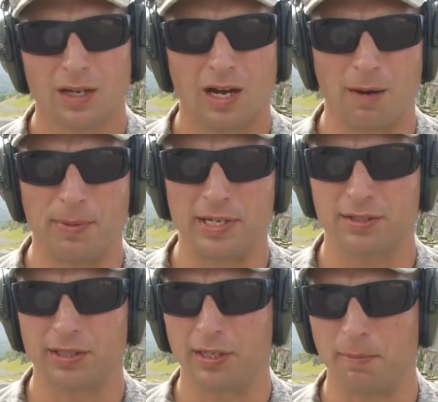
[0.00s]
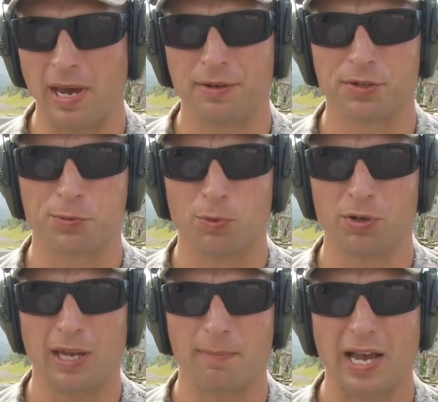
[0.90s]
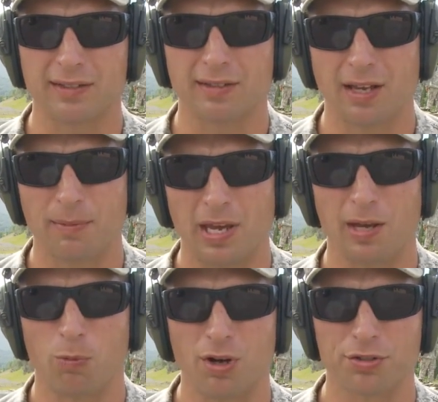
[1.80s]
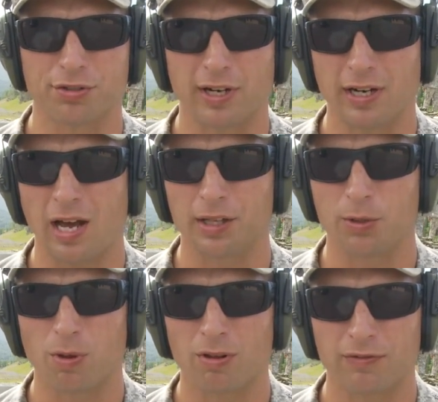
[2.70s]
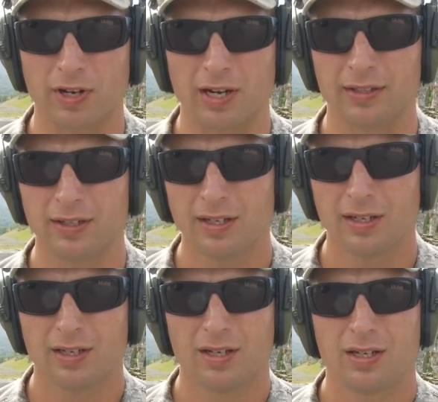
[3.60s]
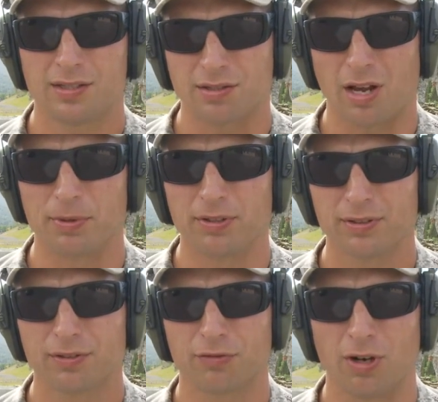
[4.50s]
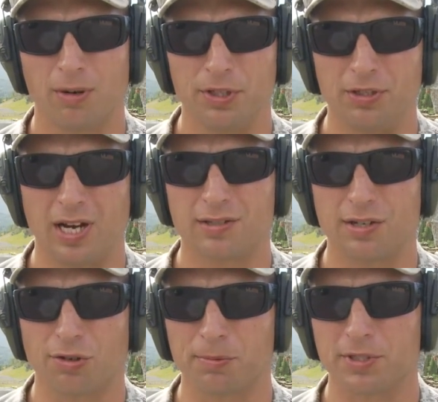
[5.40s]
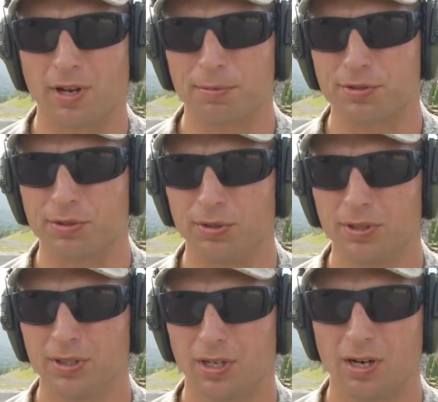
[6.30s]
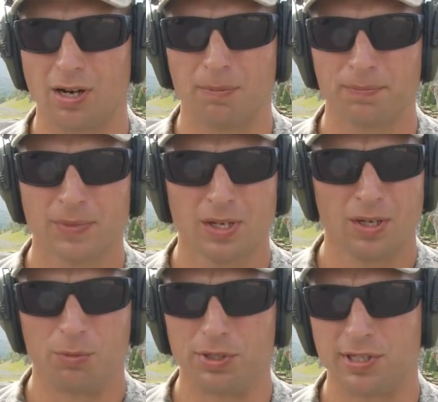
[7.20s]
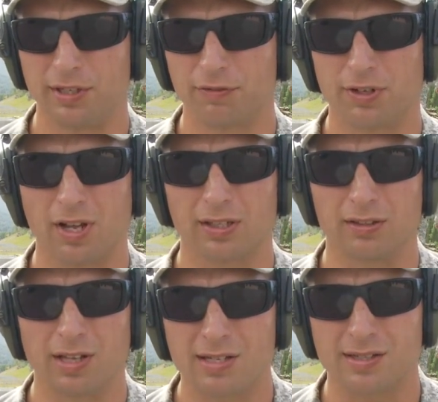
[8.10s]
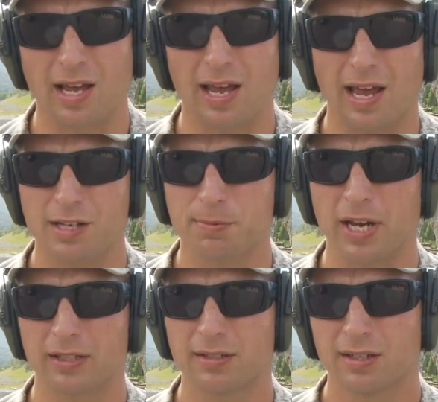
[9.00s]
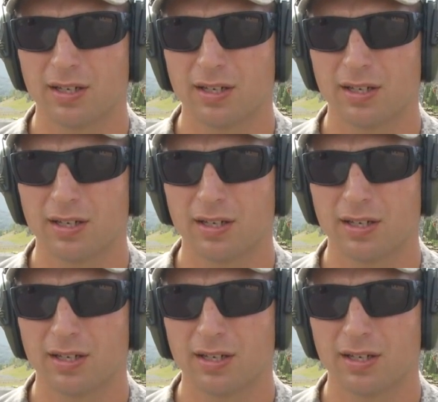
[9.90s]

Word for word: Uh, basically, commanders will get back to them a well-trained, highly qualified sniper from the United States Army Sniper School. Um, we seek for nothing less in that aspect.